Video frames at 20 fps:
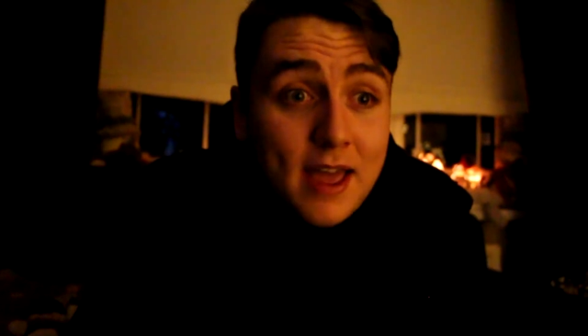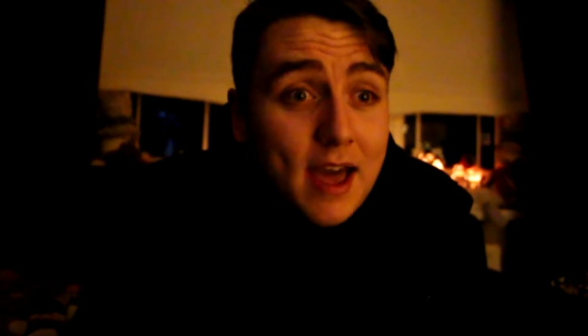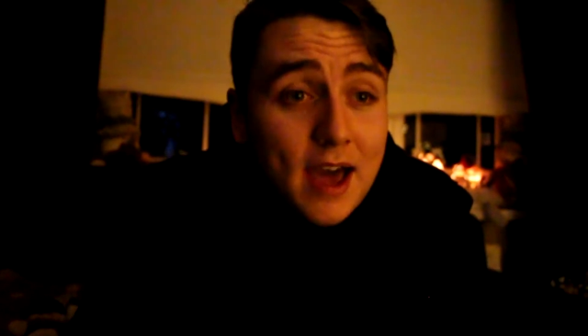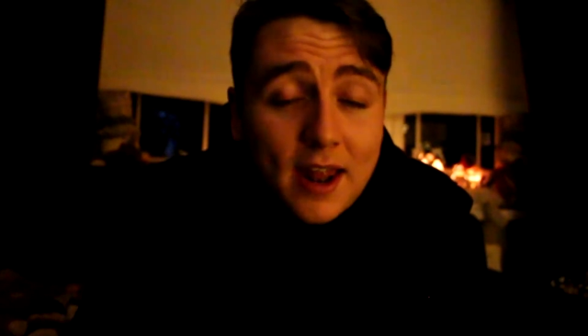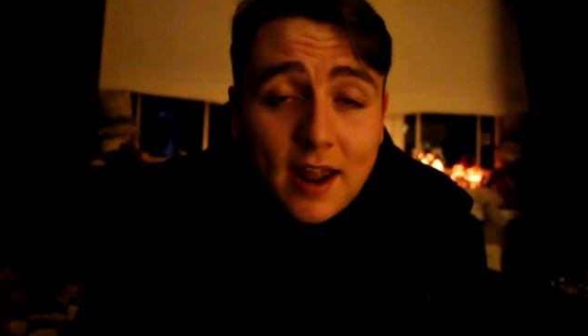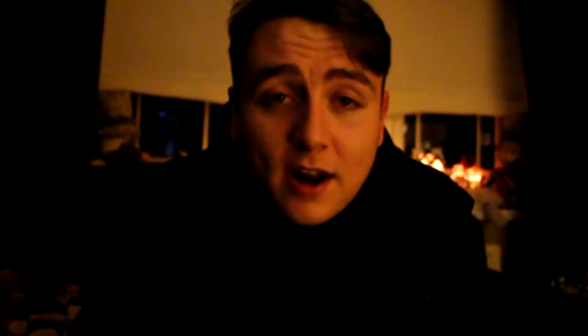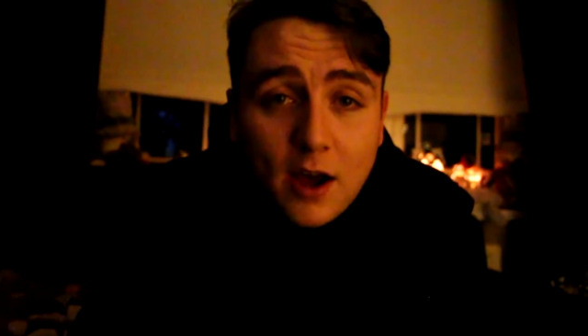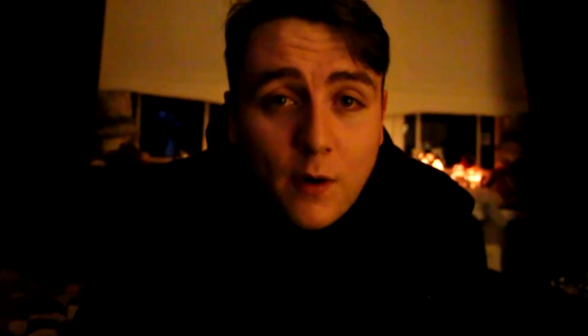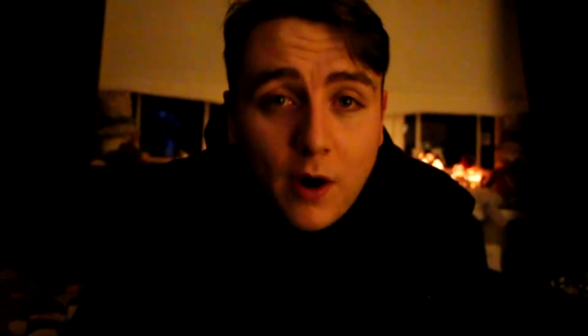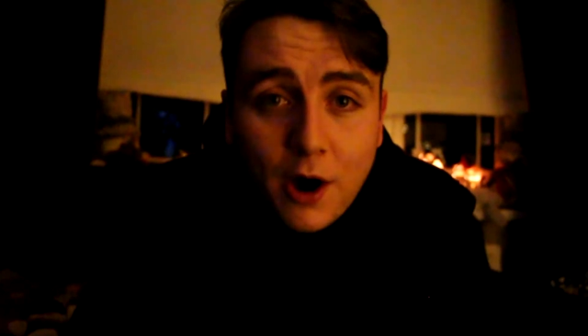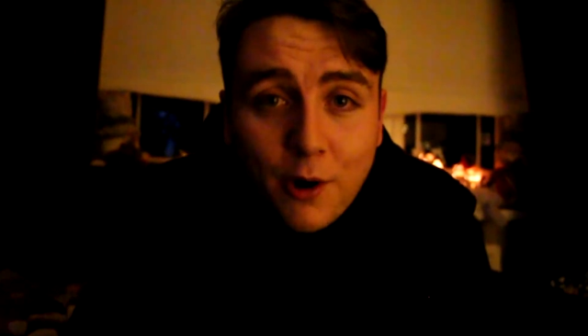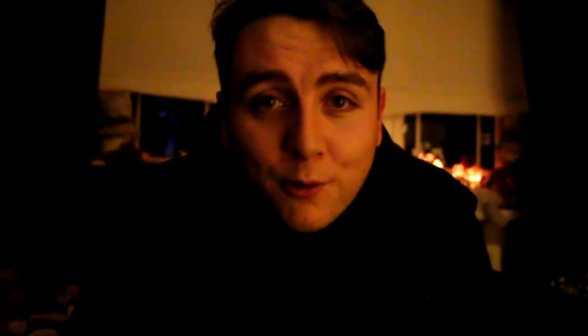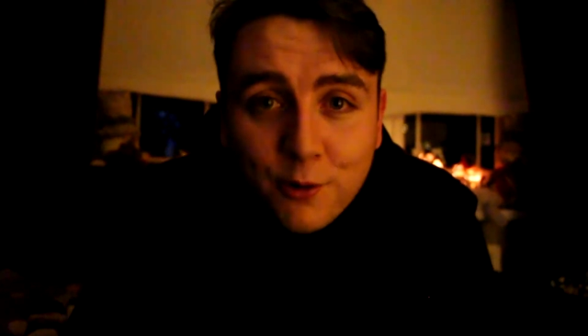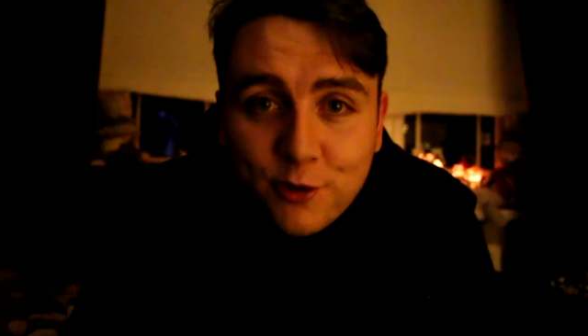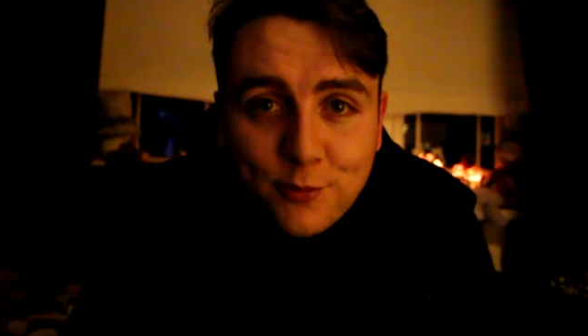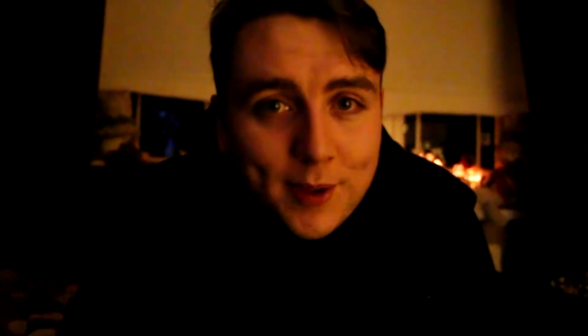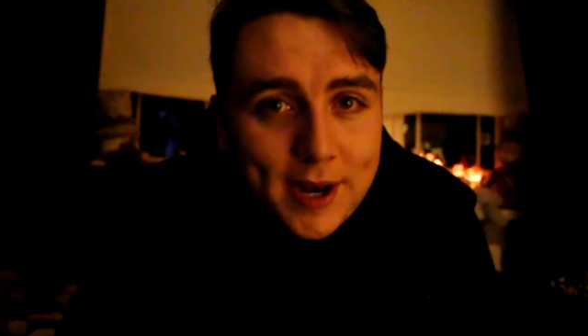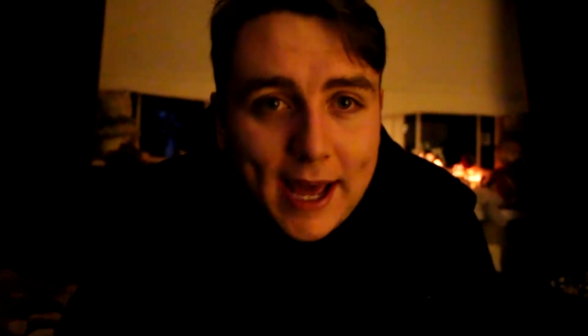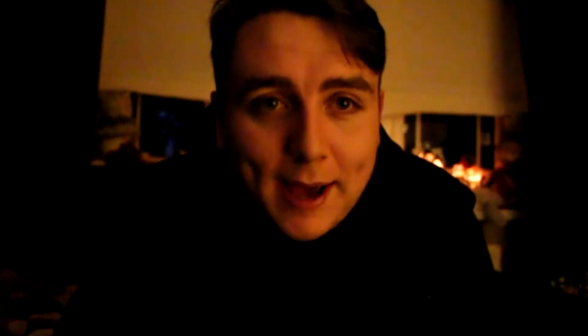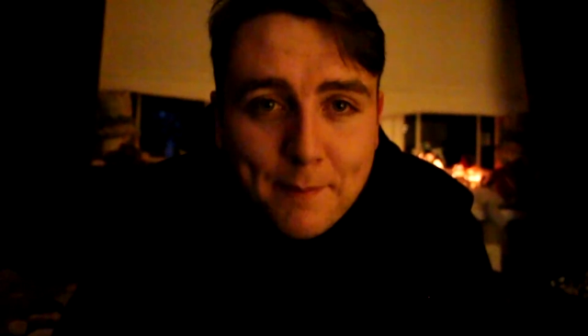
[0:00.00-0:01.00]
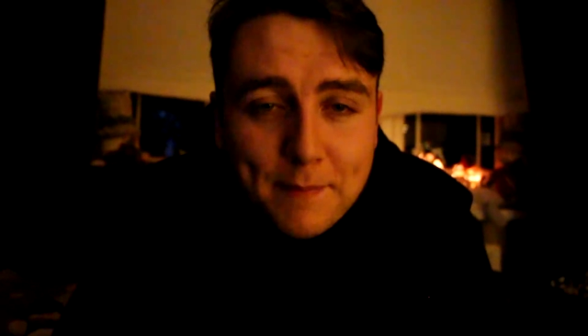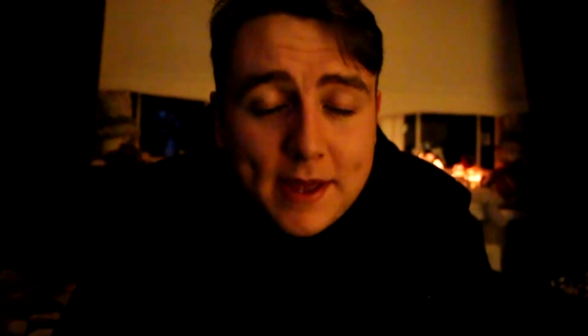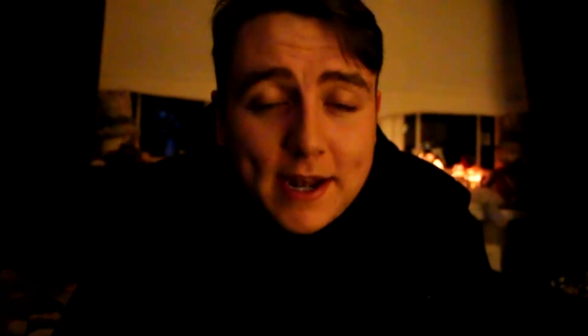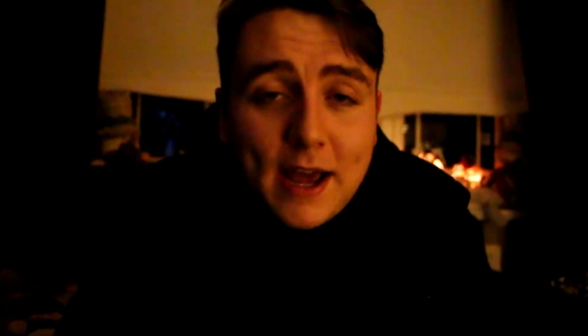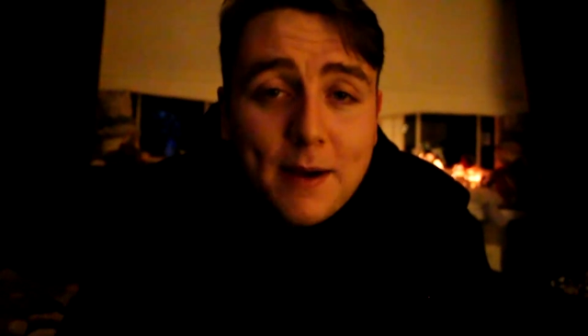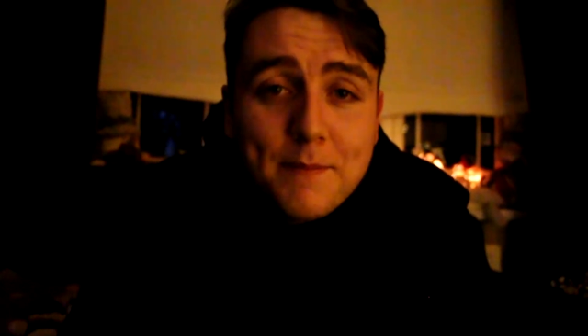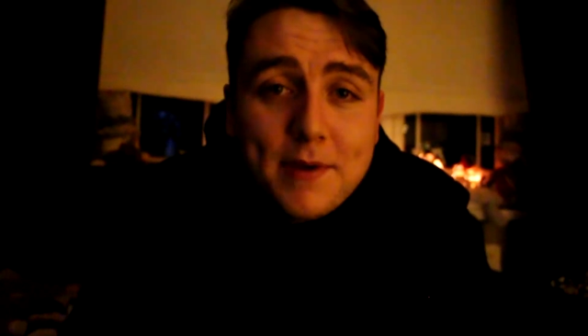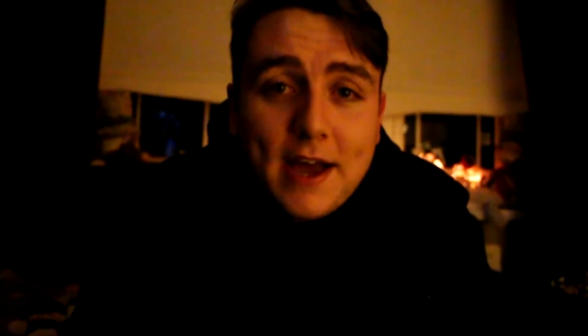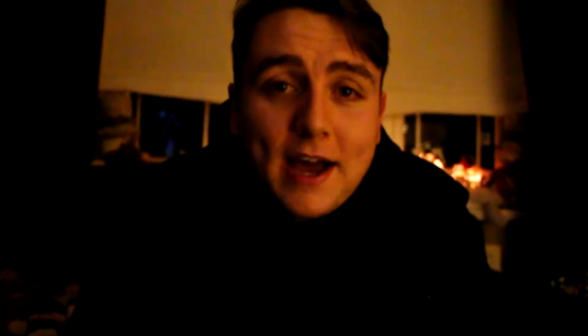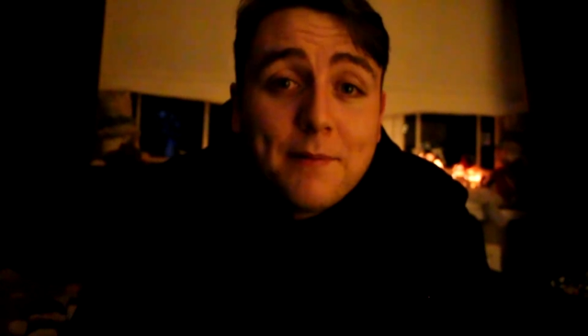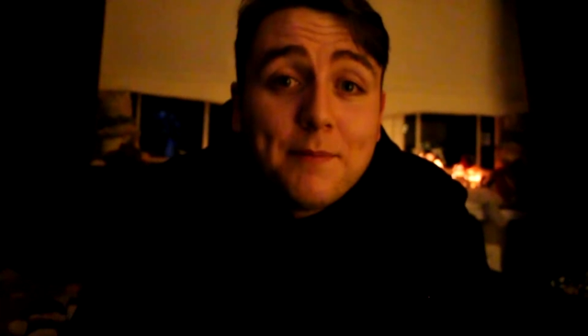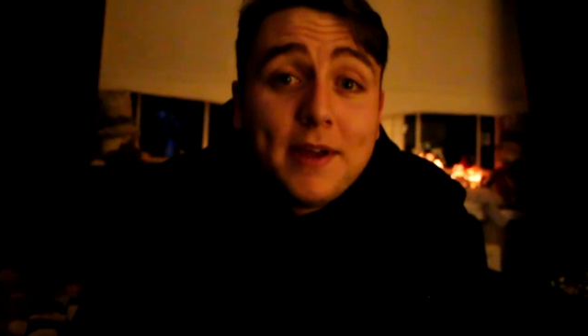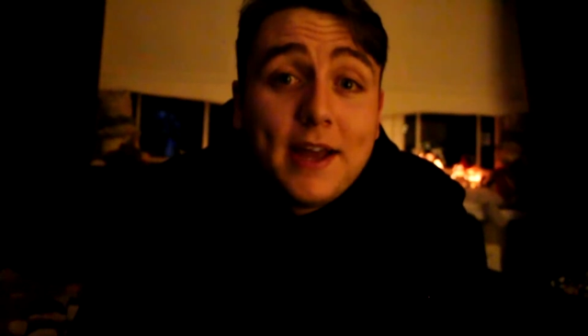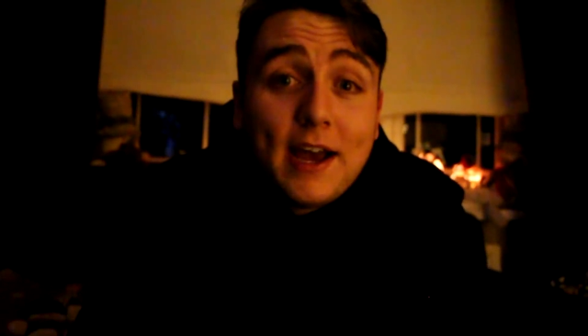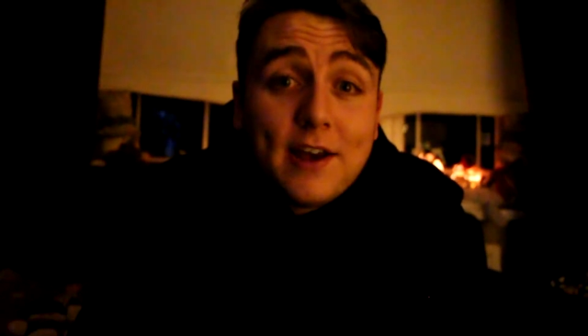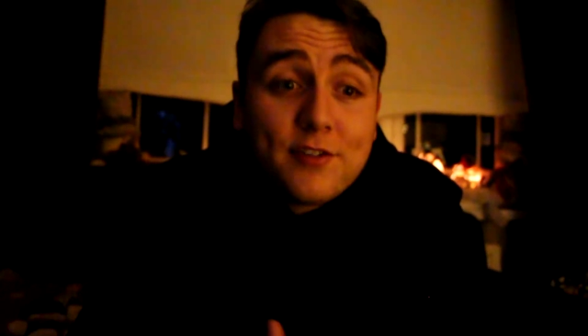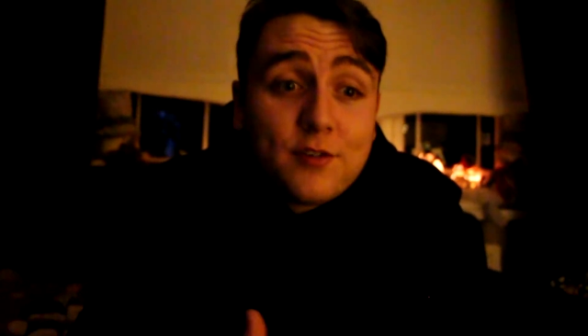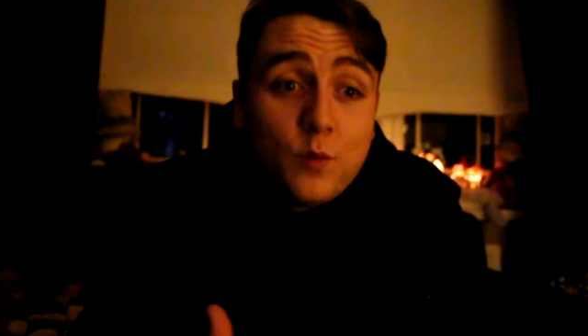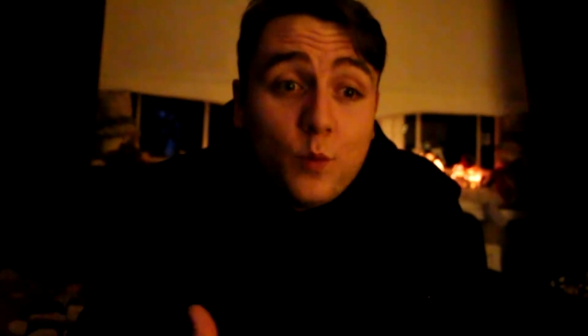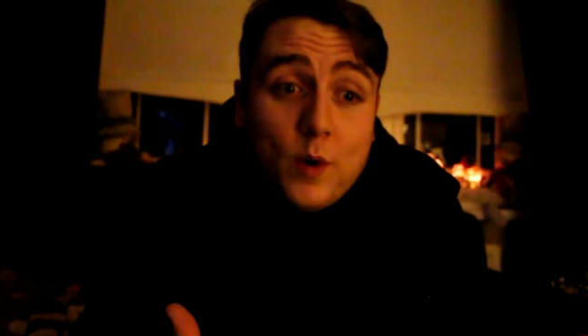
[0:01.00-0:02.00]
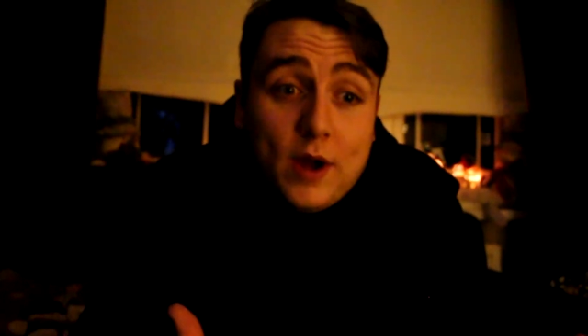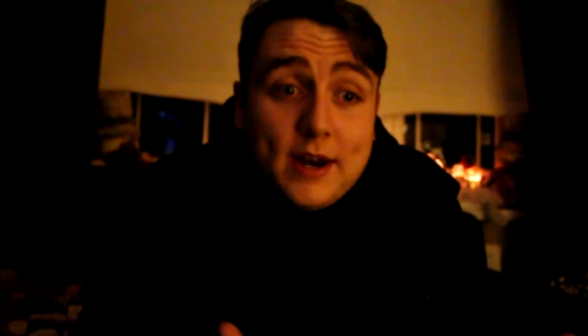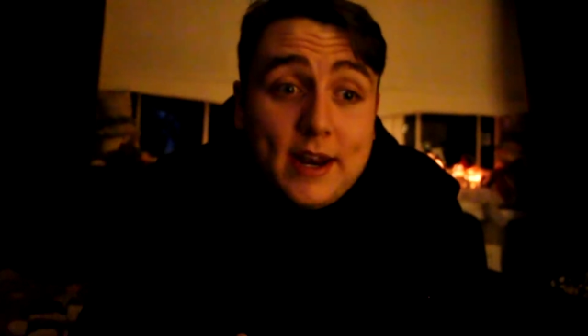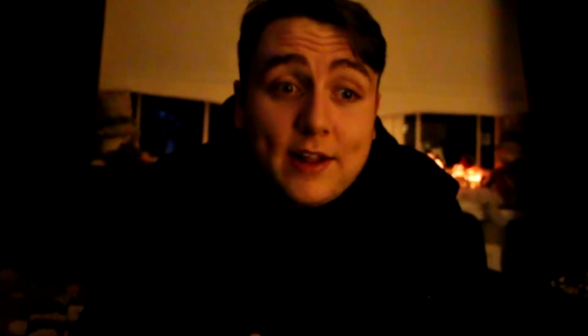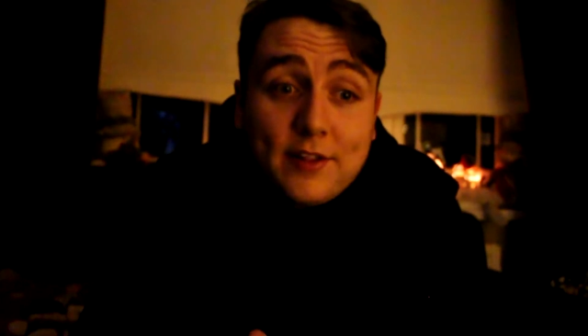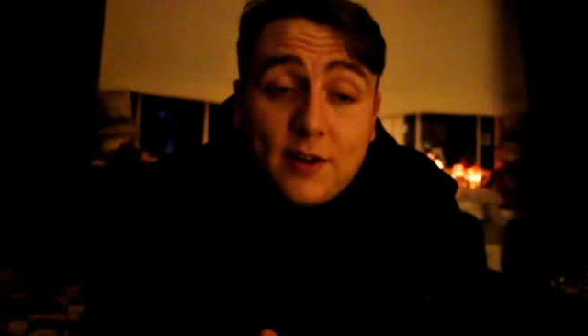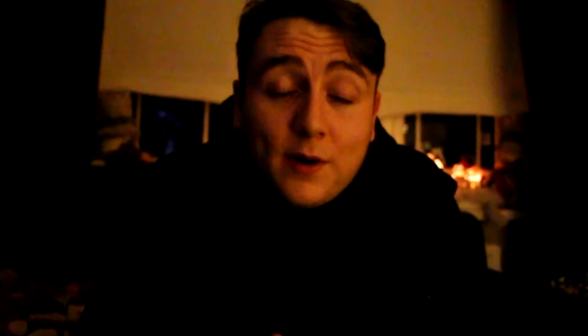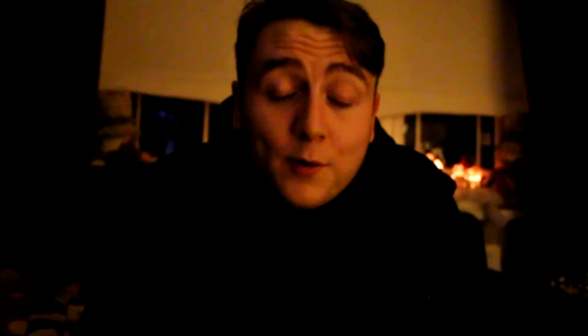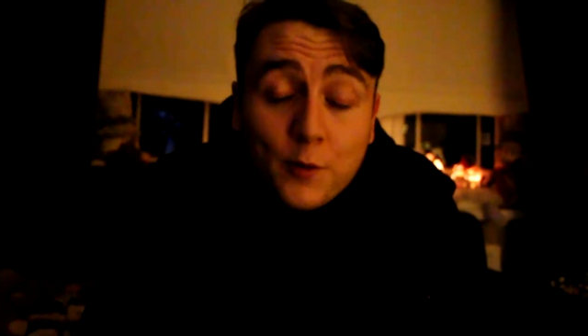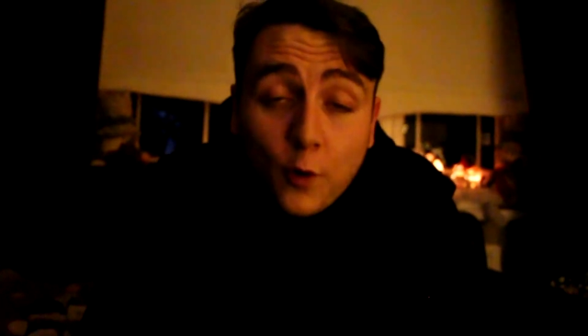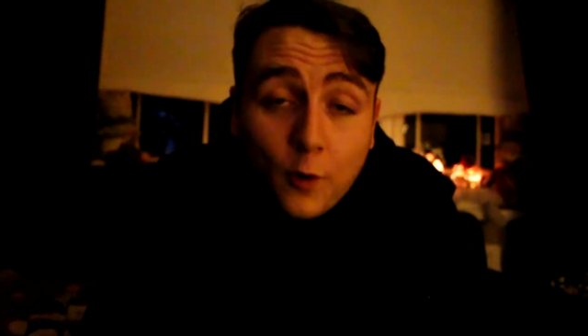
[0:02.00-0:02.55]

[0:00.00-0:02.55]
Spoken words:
And I know Owen's been at me asking when that's going